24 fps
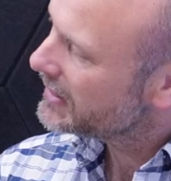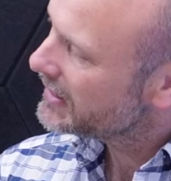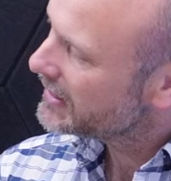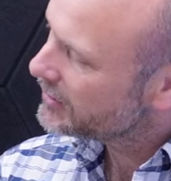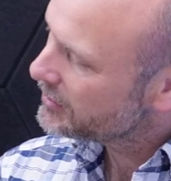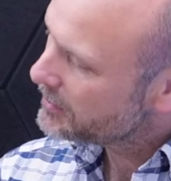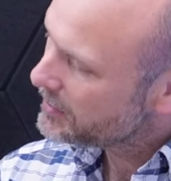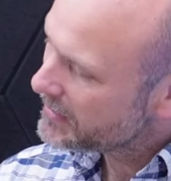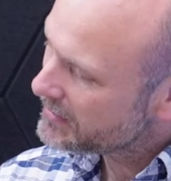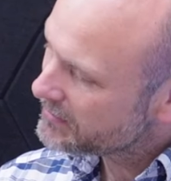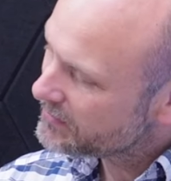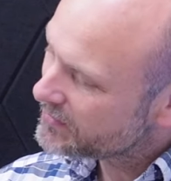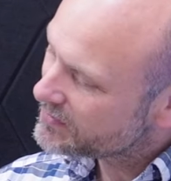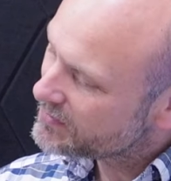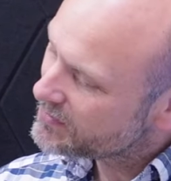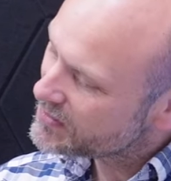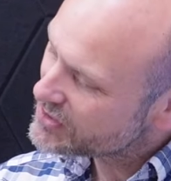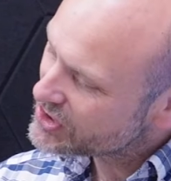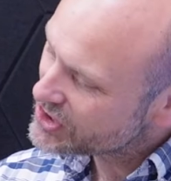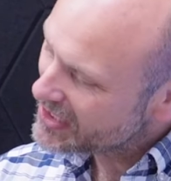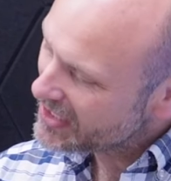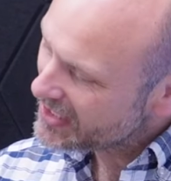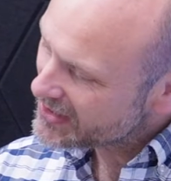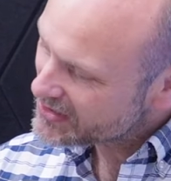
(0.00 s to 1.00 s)
a little bit of
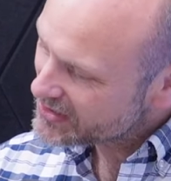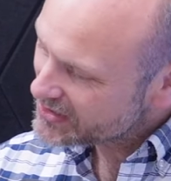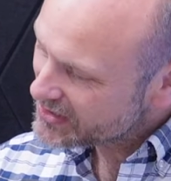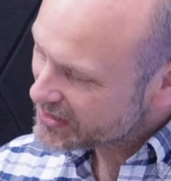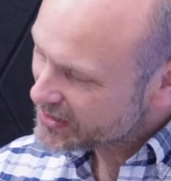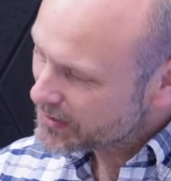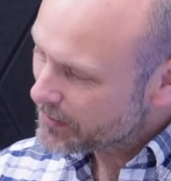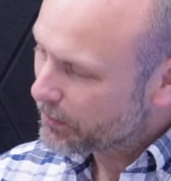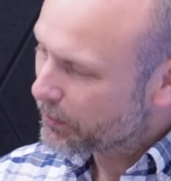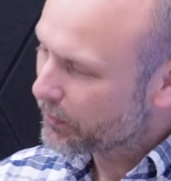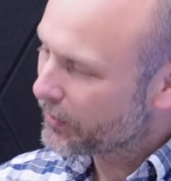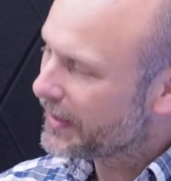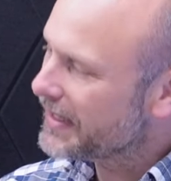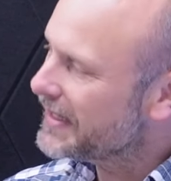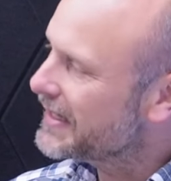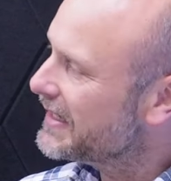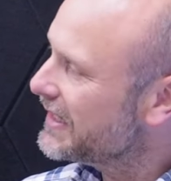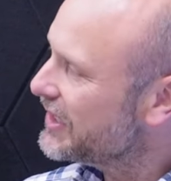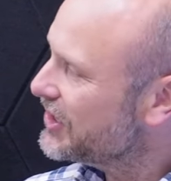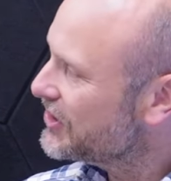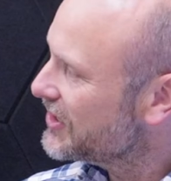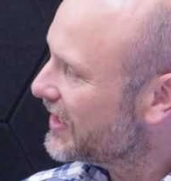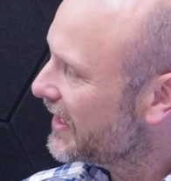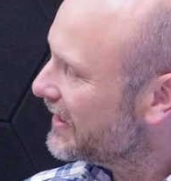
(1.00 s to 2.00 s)
chance just to break
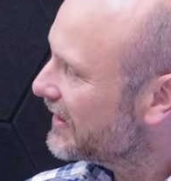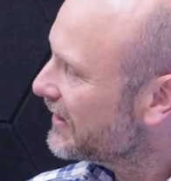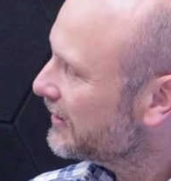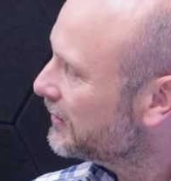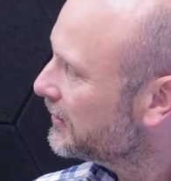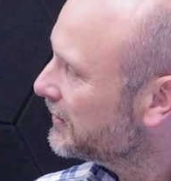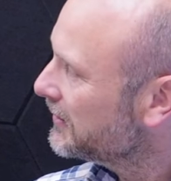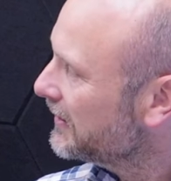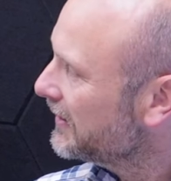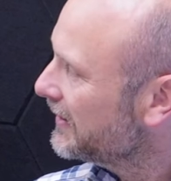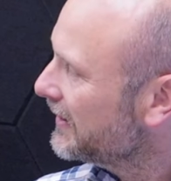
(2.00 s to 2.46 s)
in gentle.